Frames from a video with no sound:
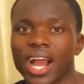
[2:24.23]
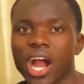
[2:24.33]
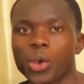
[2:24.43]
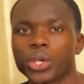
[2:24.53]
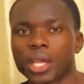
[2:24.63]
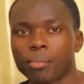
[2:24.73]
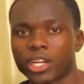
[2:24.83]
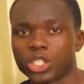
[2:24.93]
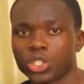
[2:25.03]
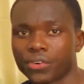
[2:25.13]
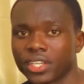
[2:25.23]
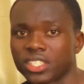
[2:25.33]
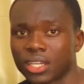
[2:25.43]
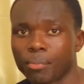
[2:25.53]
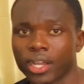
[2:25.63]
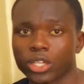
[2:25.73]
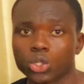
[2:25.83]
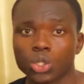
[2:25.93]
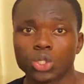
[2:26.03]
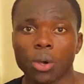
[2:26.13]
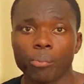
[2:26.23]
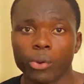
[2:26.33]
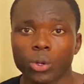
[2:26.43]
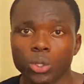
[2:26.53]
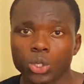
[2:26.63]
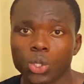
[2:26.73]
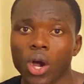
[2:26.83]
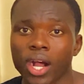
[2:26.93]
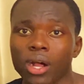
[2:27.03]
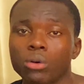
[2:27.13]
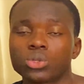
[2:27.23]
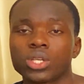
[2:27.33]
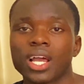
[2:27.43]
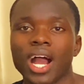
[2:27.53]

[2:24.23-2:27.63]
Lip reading: how you can manage your risks in the market so you don't blow your accounts,